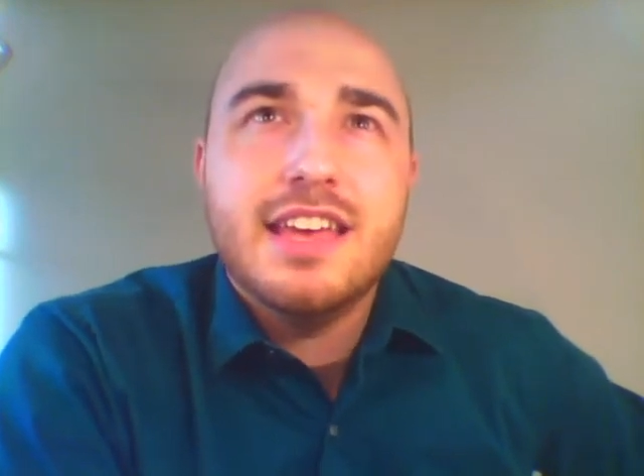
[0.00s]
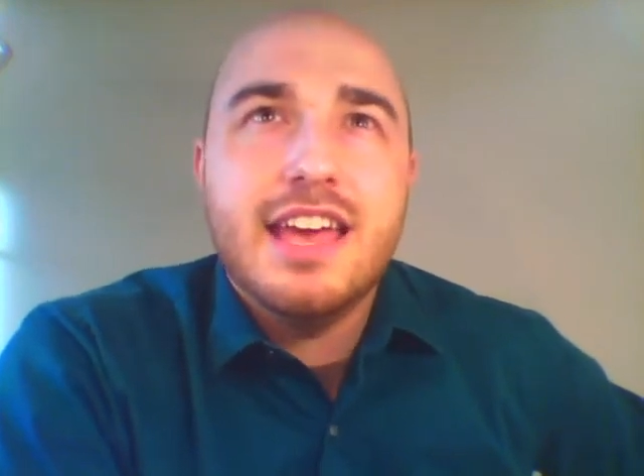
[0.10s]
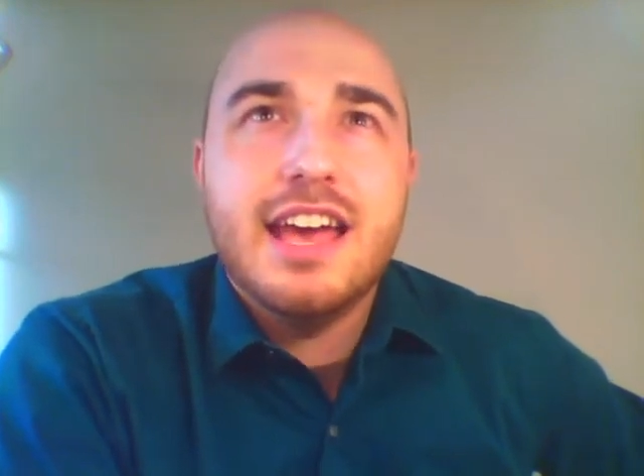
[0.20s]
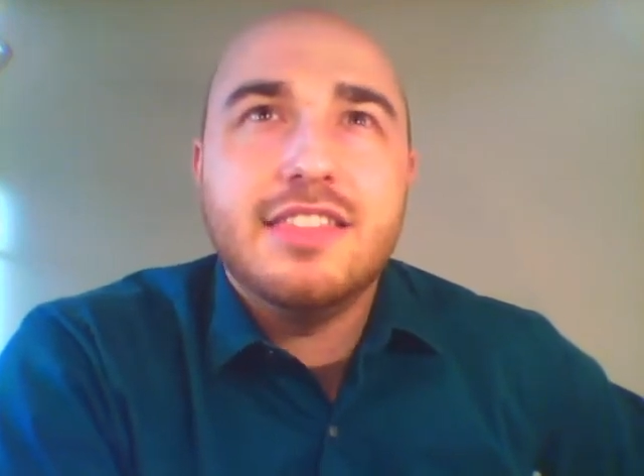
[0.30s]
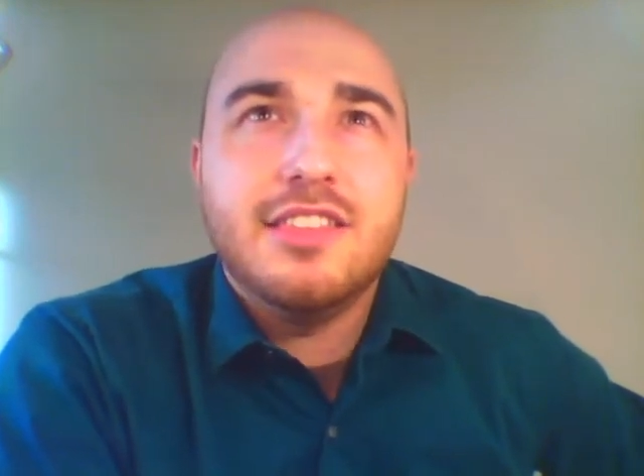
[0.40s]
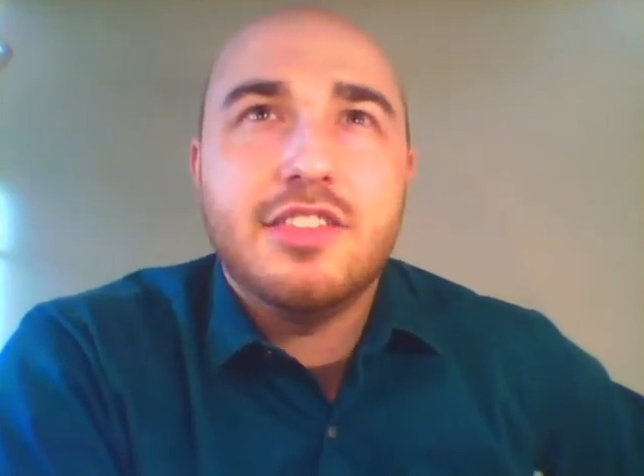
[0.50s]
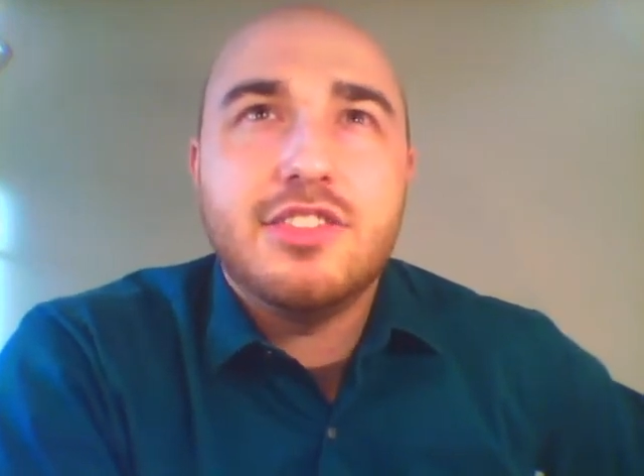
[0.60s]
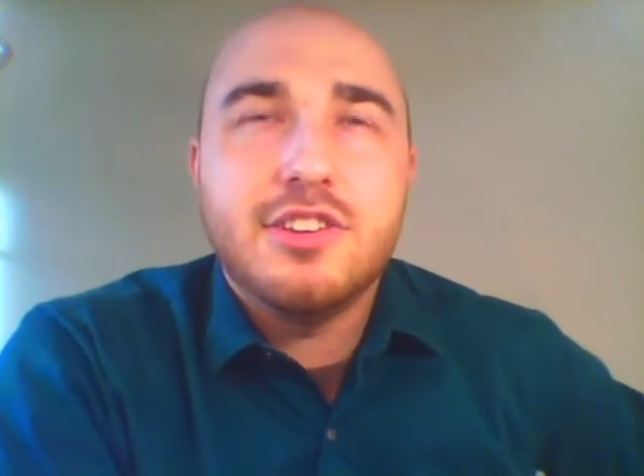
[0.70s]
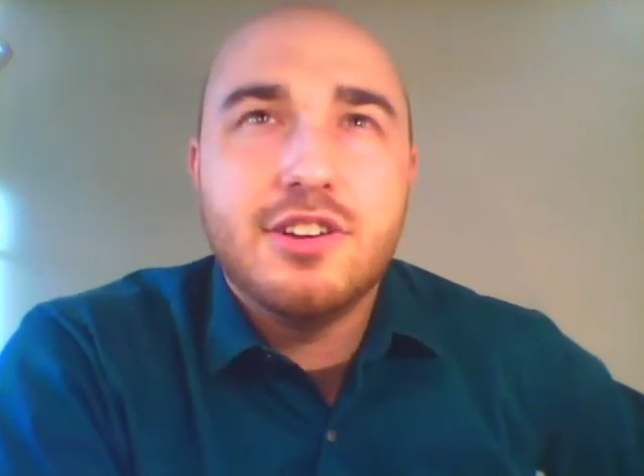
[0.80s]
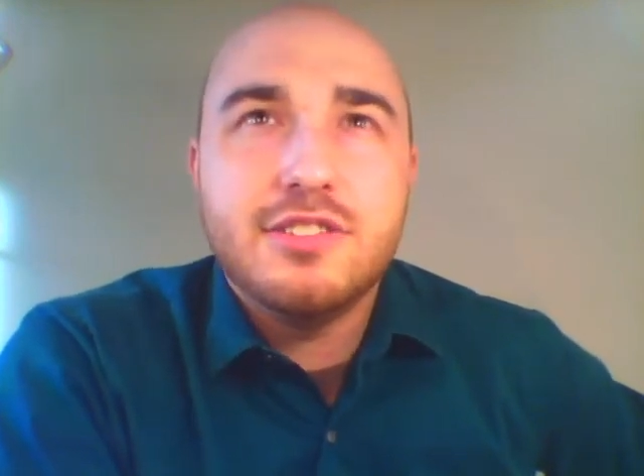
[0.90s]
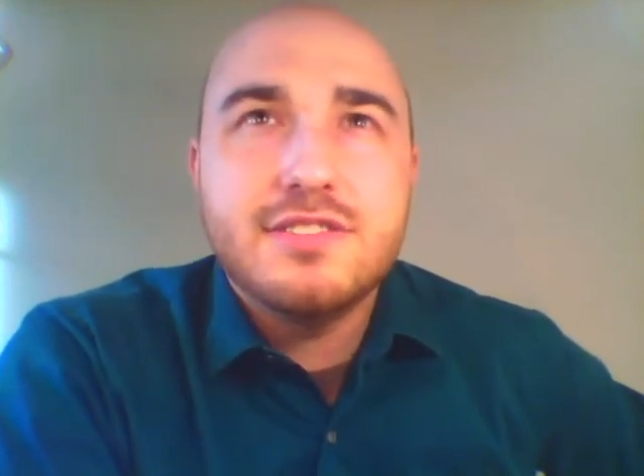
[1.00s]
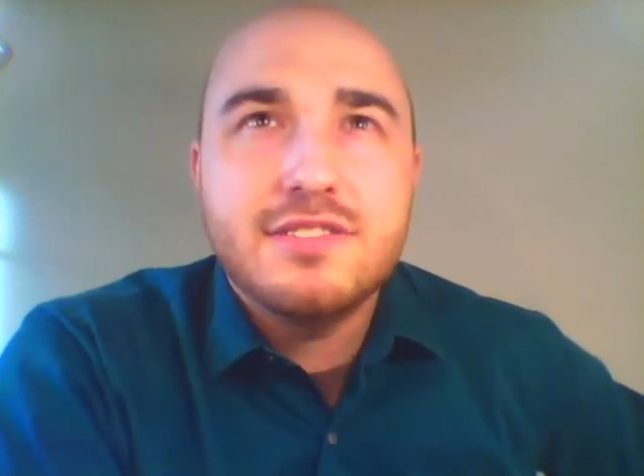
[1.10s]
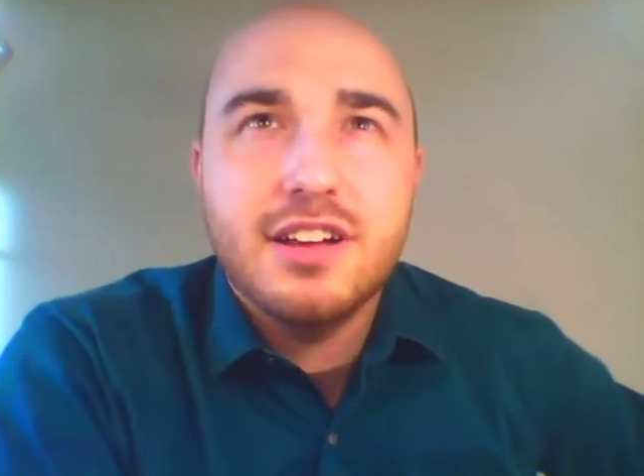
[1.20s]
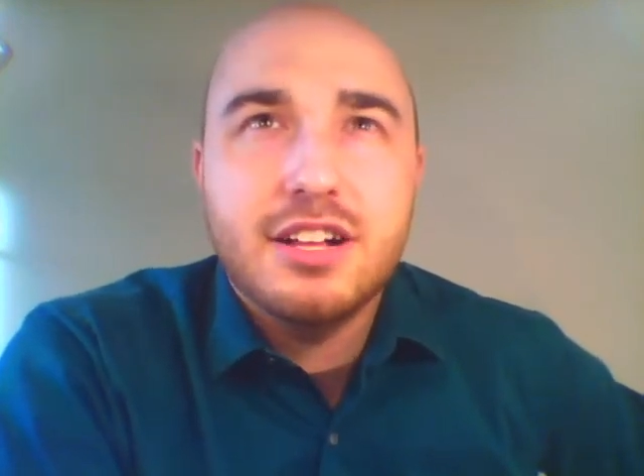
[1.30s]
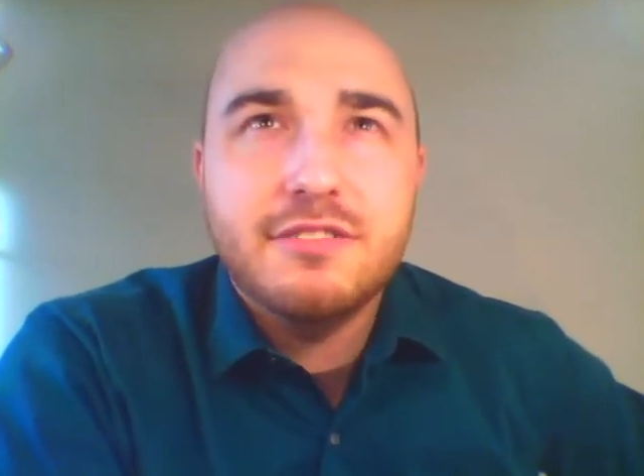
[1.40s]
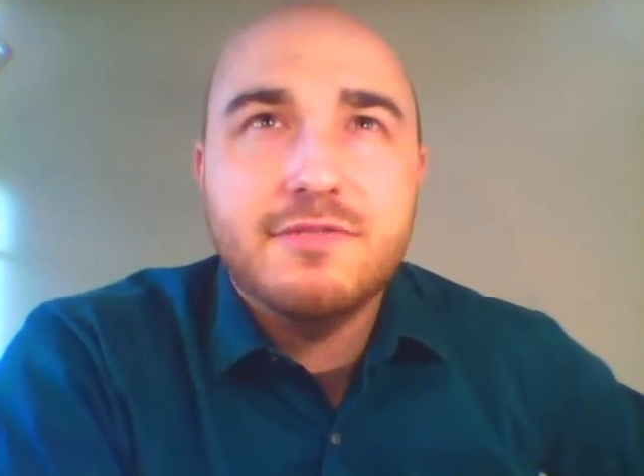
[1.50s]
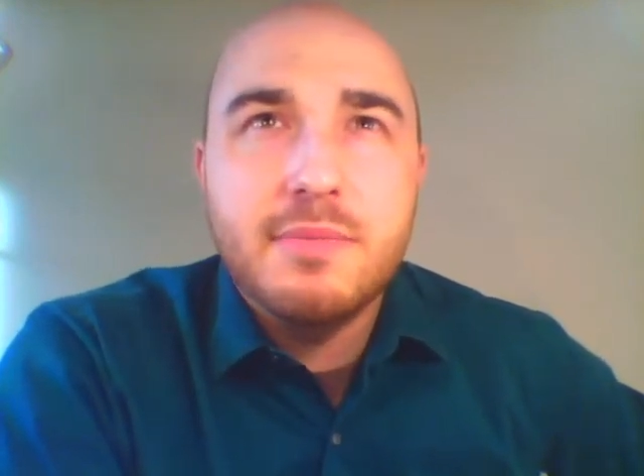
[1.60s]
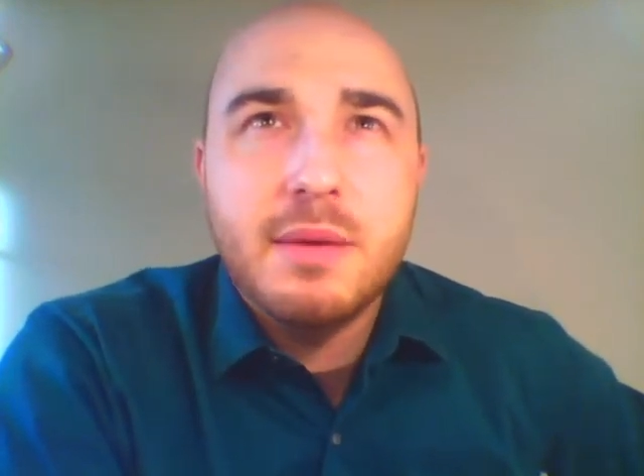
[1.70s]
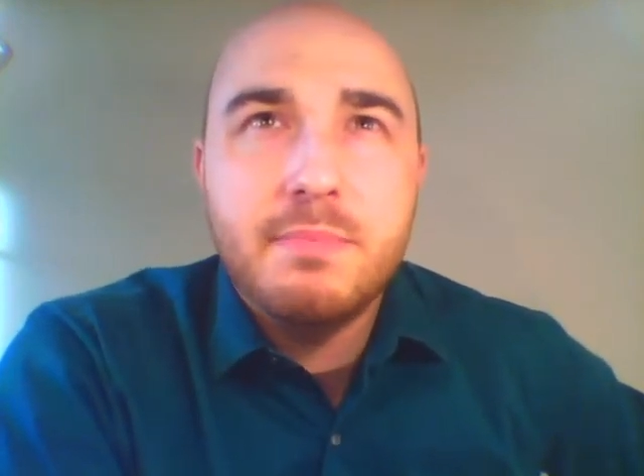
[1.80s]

and the 3rd stall from the